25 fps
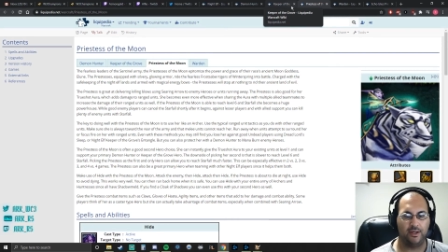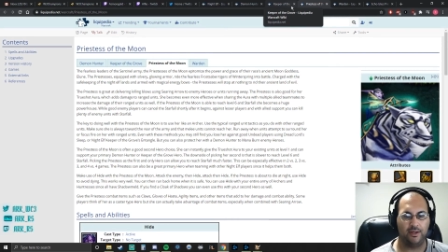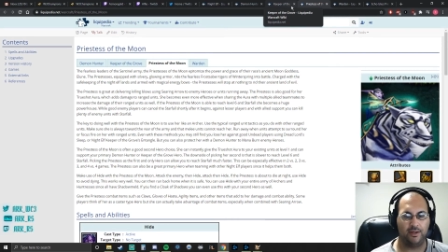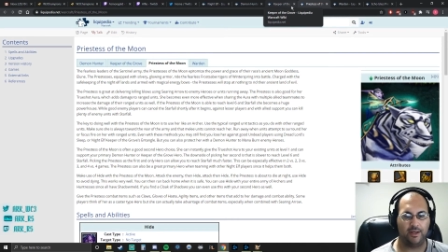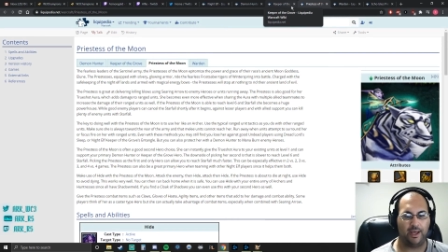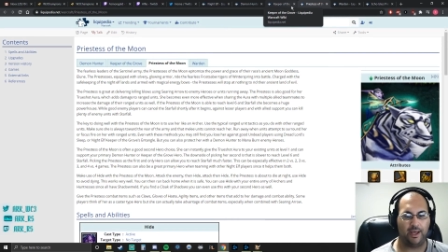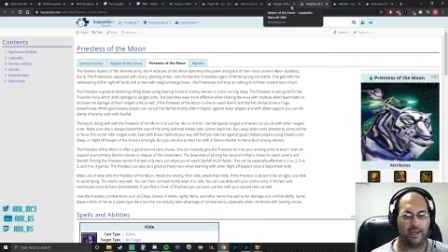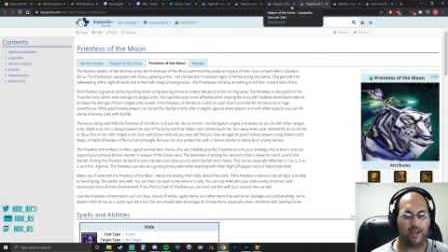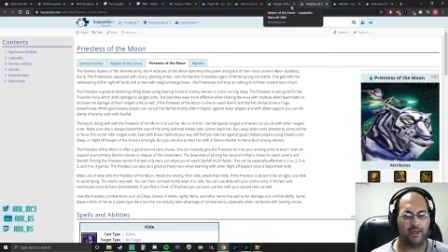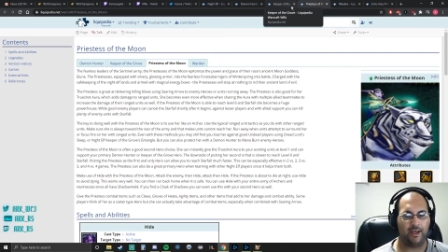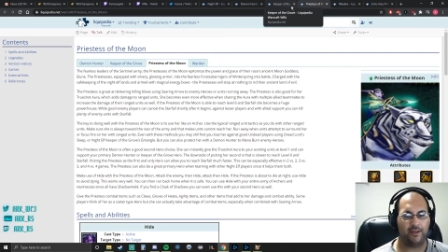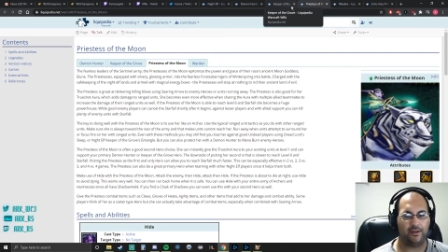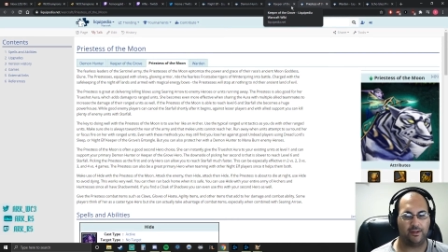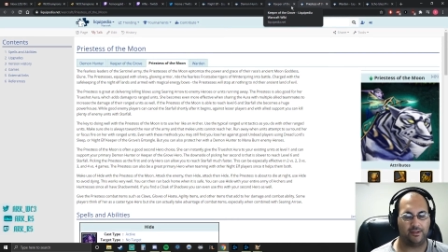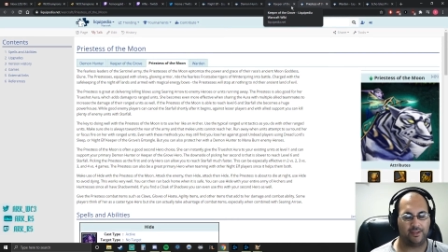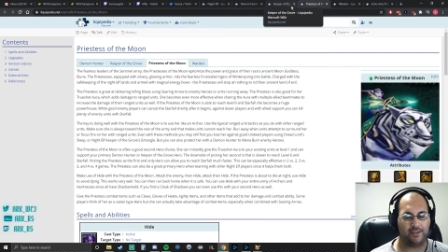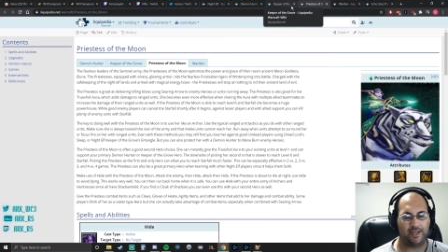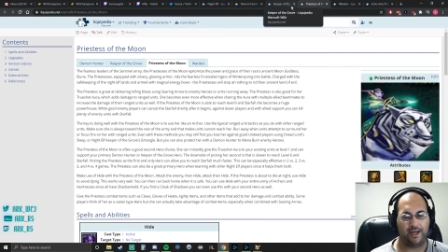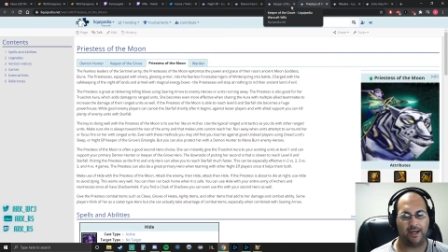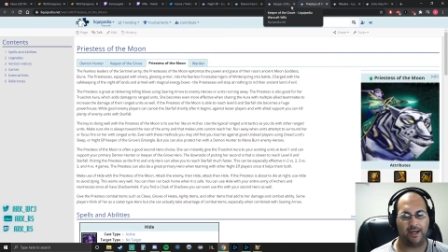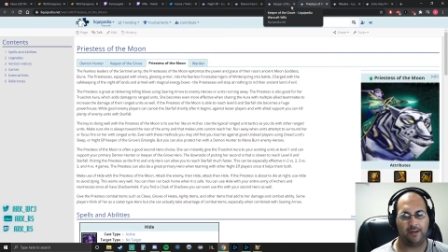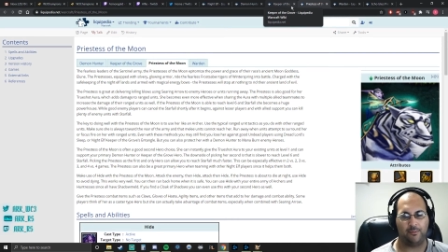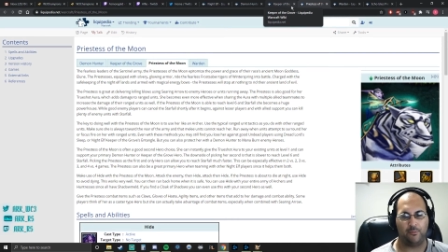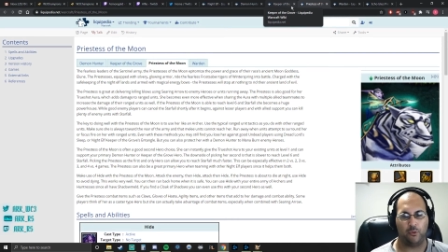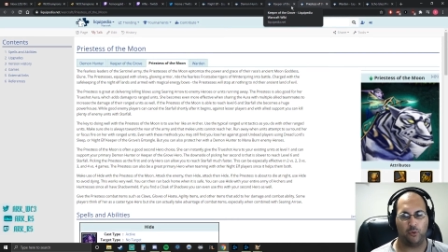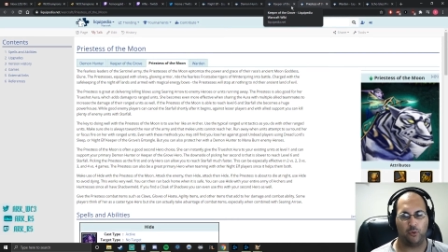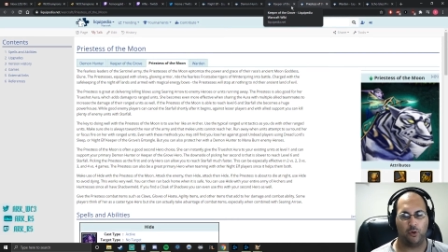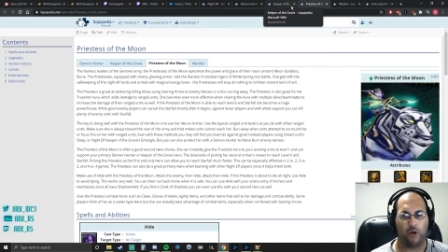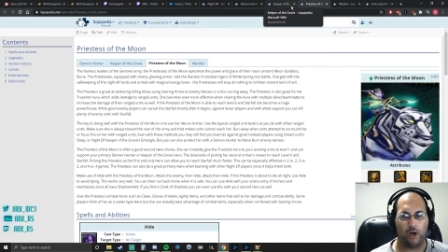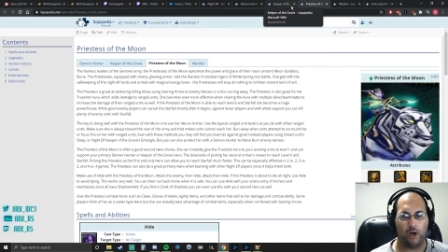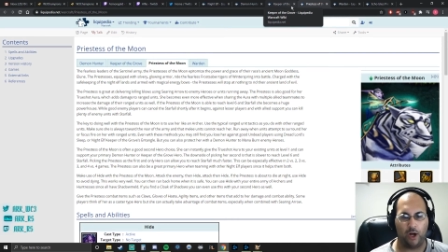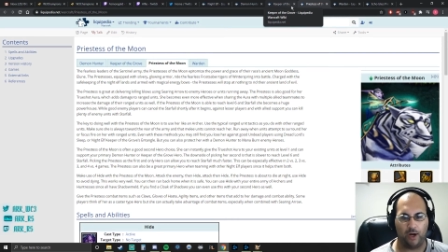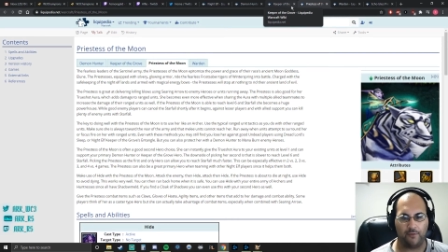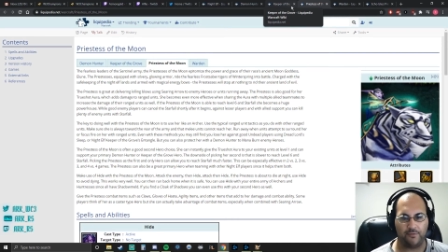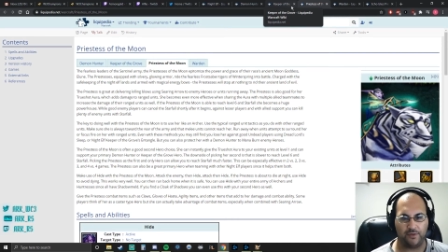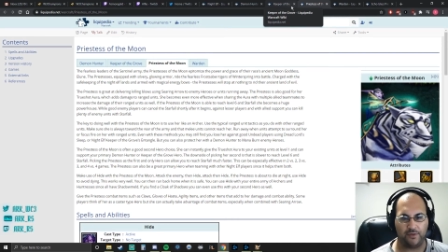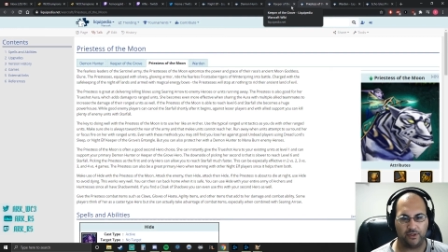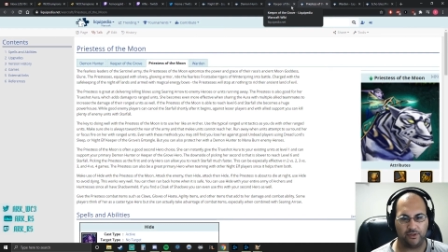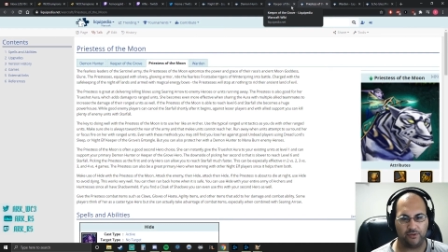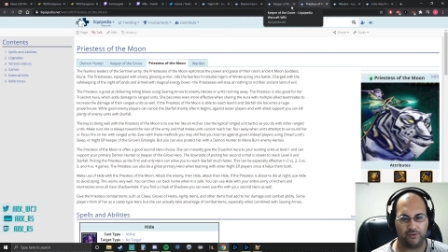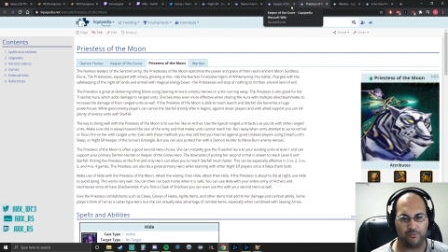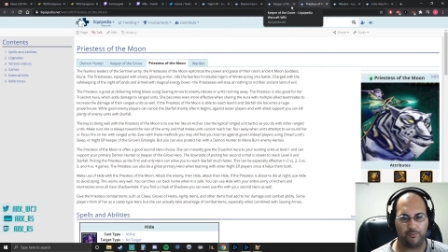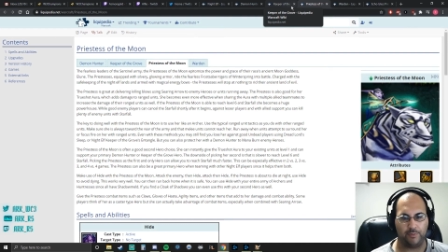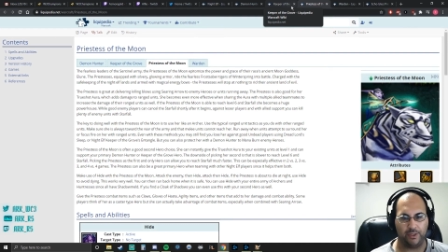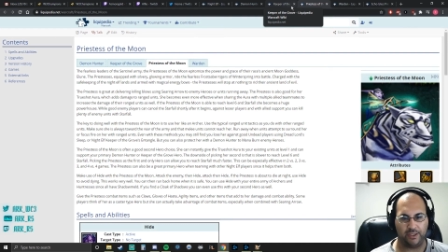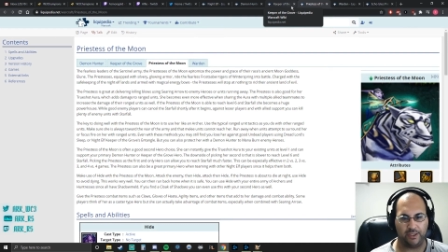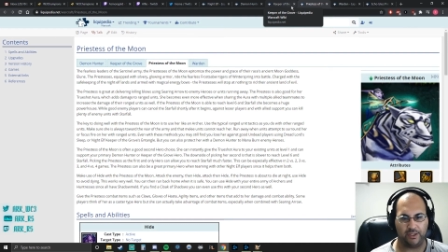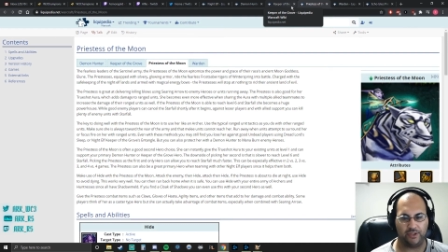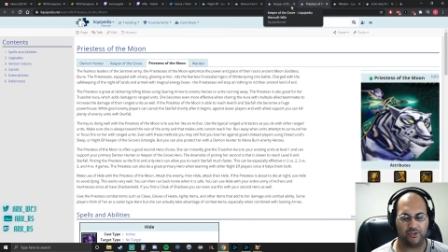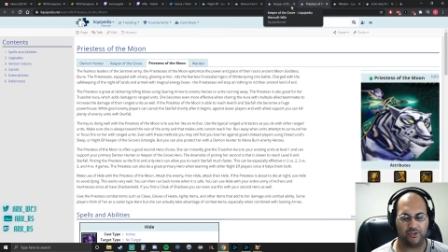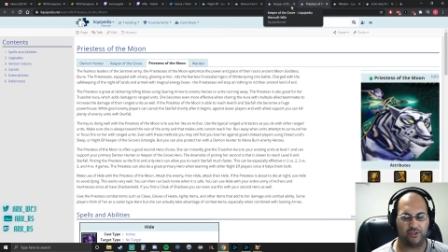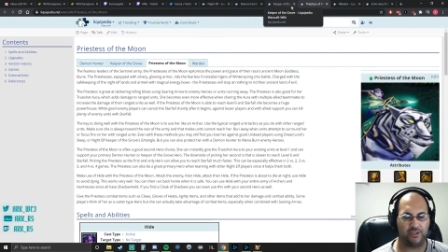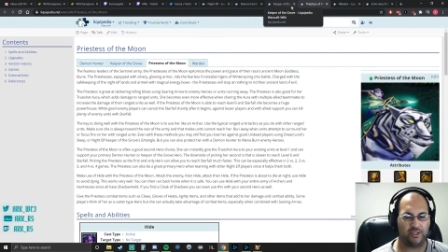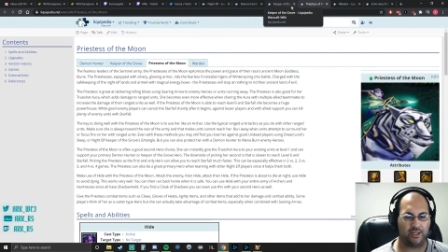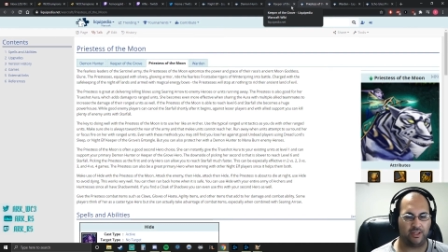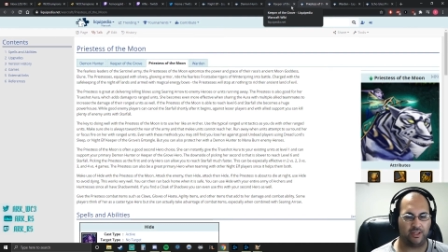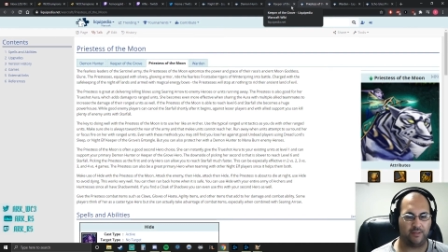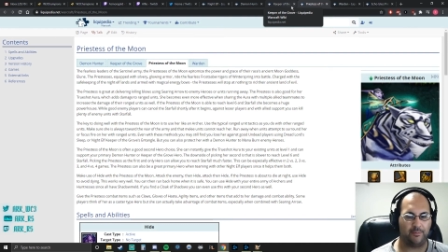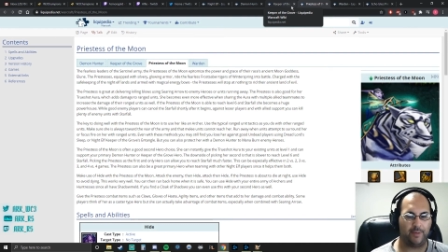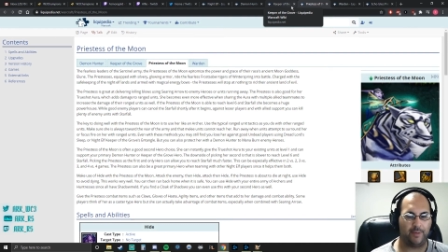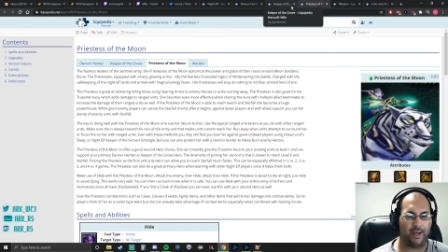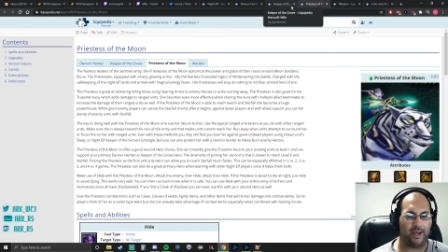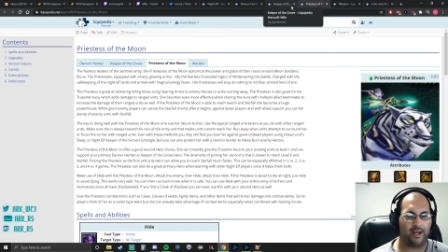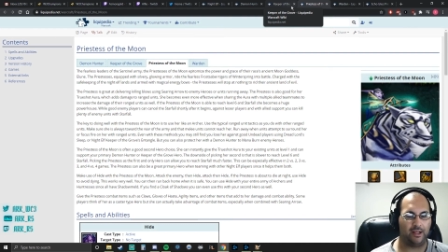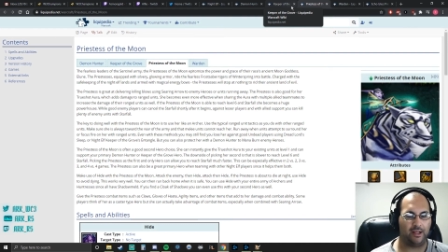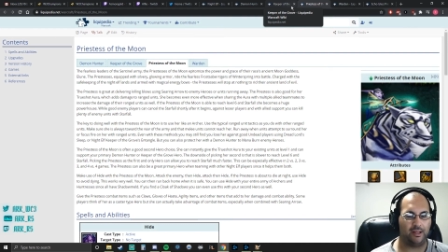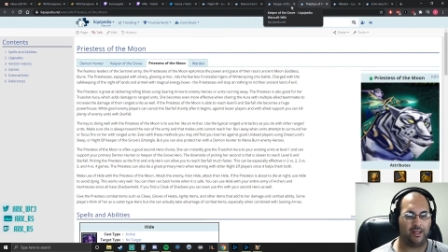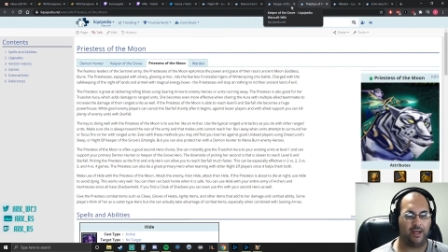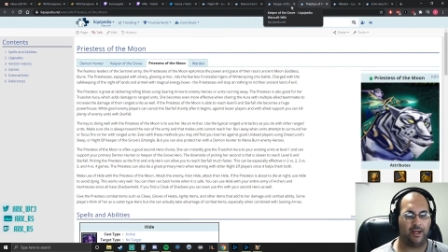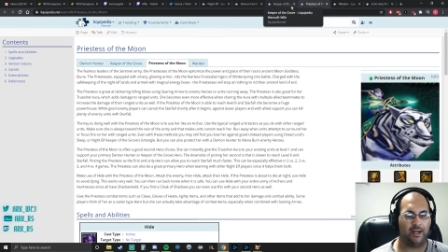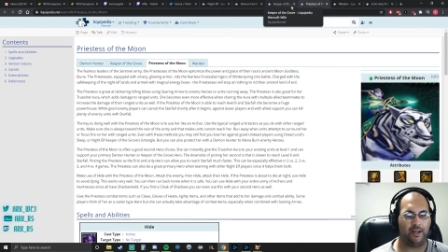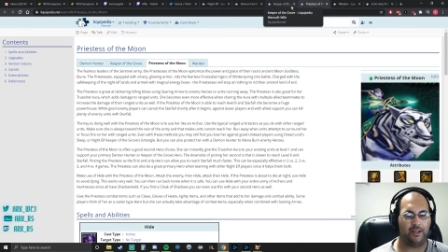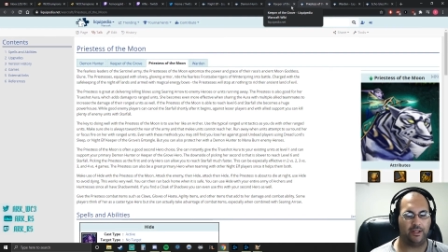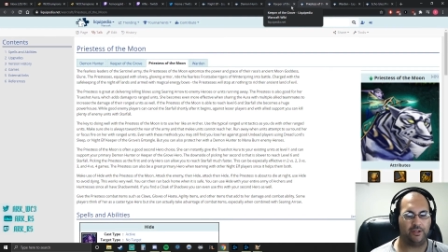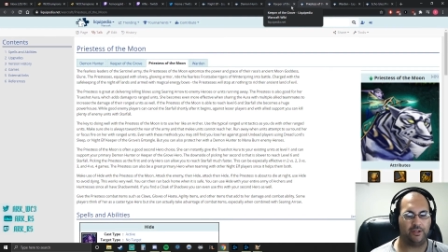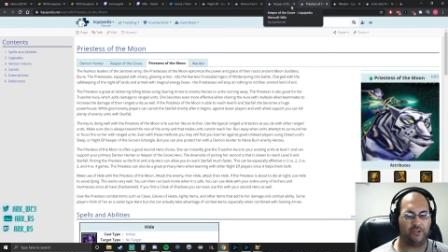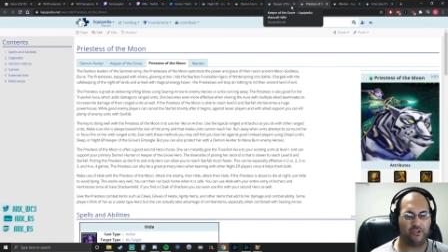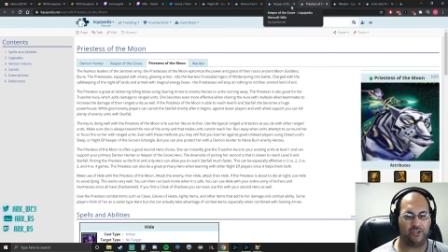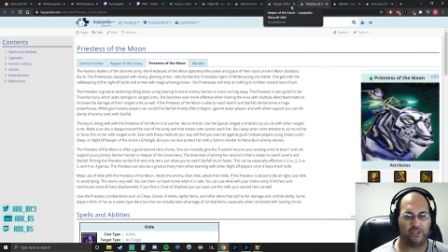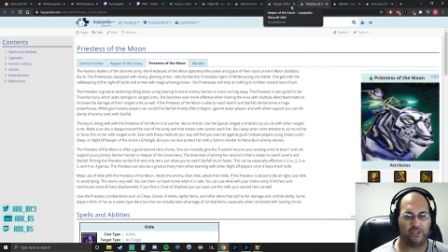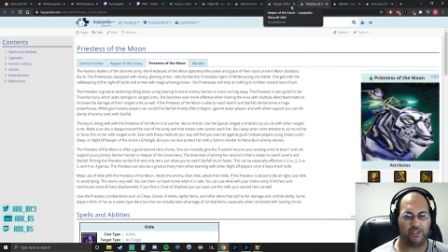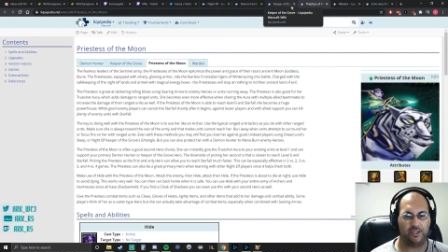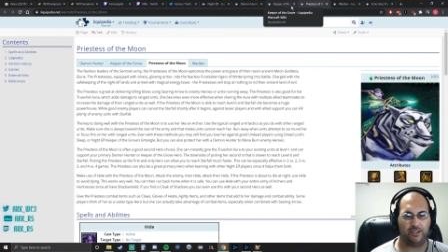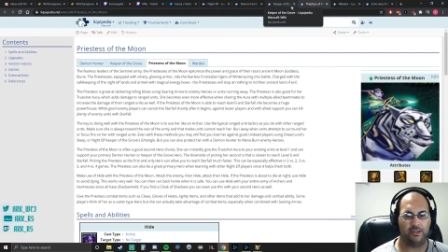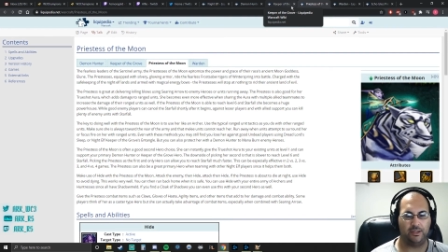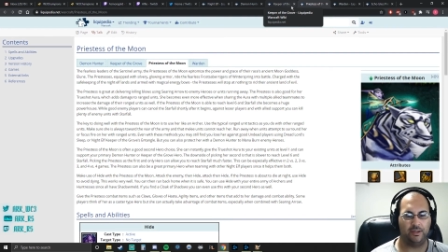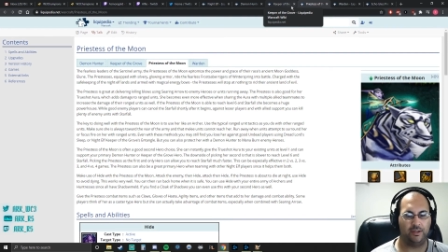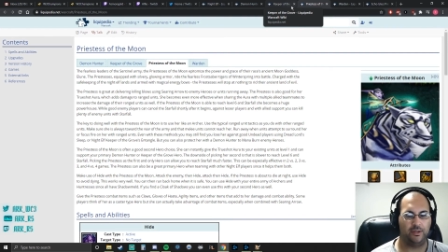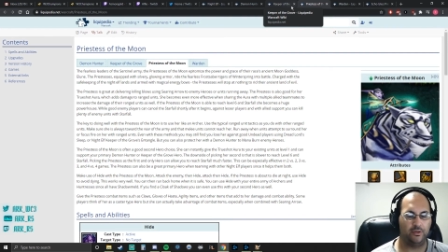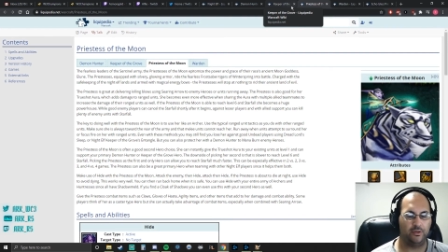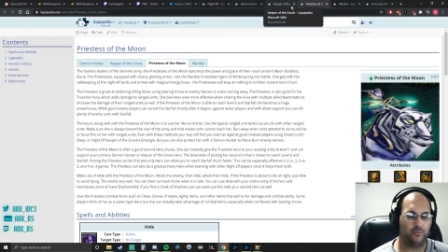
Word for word: and attack more often because she's on the back line and she